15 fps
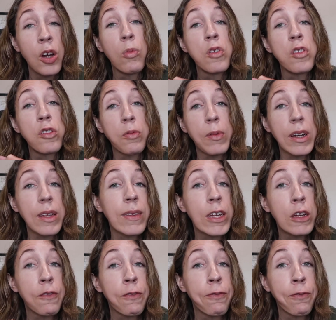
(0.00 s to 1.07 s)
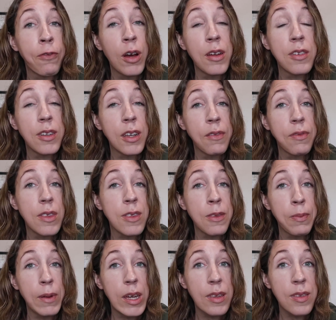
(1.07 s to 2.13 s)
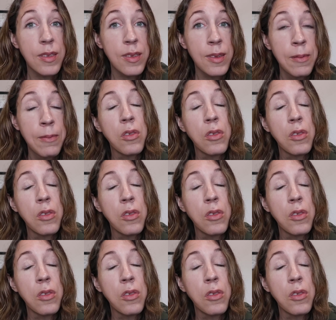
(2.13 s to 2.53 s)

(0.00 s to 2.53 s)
was directly in front of this space.